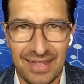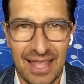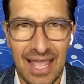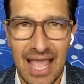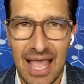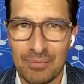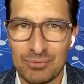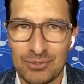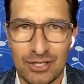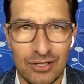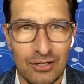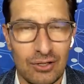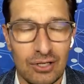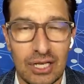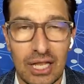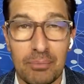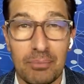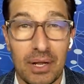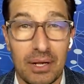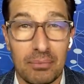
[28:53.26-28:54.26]

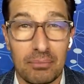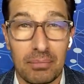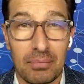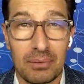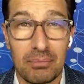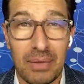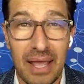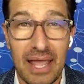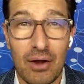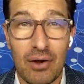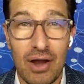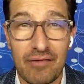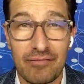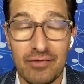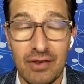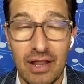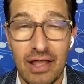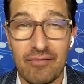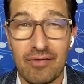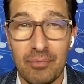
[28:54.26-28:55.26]
Absolutely. But, but Mayor, I've
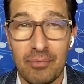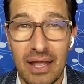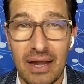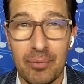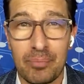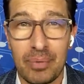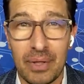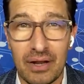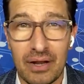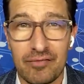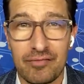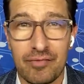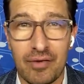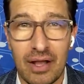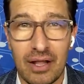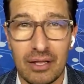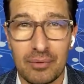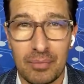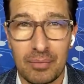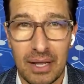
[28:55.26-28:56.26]
never met a
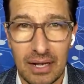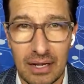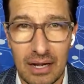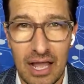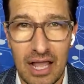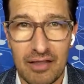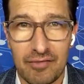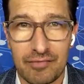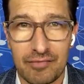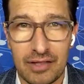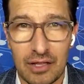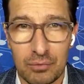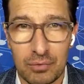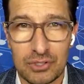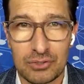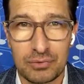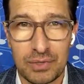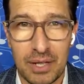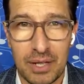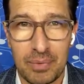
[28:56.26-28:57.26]
pedophile in my life that
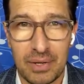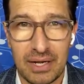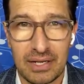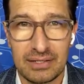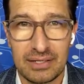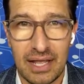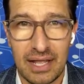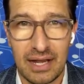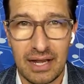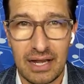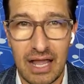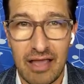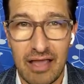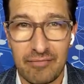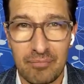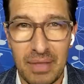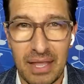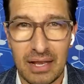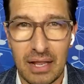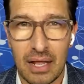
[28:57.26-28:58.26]
was rehabilitated.
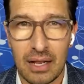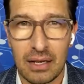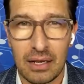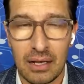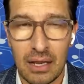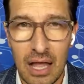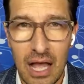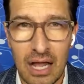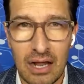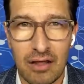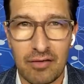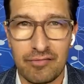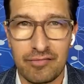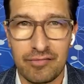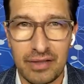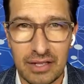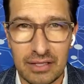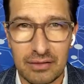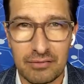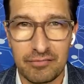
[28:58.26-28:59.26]
I've met yeah, a lot I, of
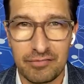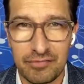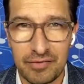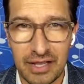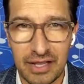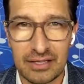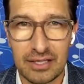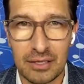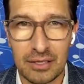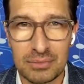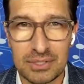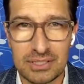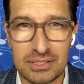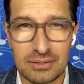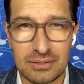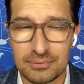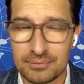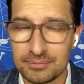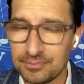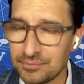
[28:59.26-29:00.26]
vic I, victims I,
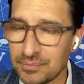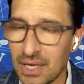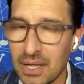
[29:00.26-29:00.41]
yeah.